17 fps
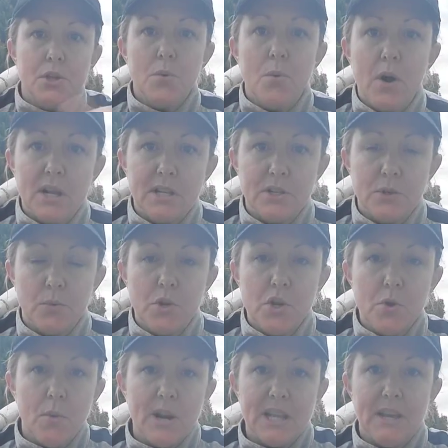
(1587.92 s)
so you want
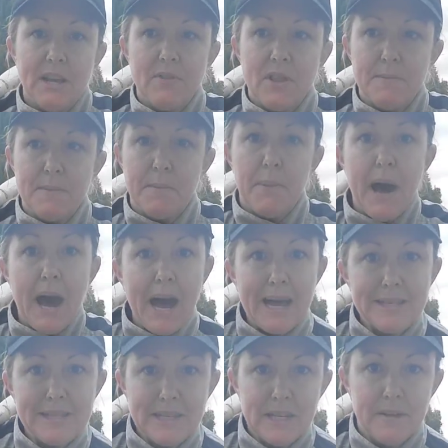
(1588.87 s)
to give them the
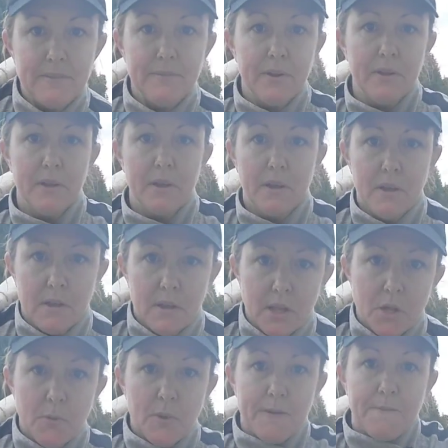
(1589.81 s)
positive.
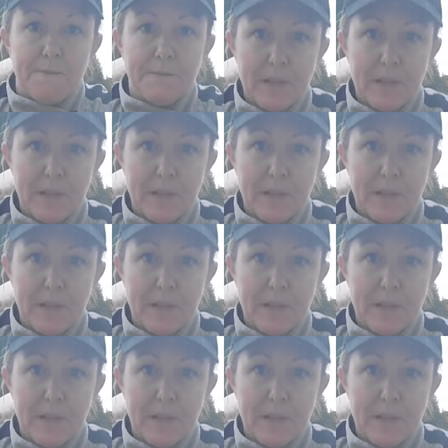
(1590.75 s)
You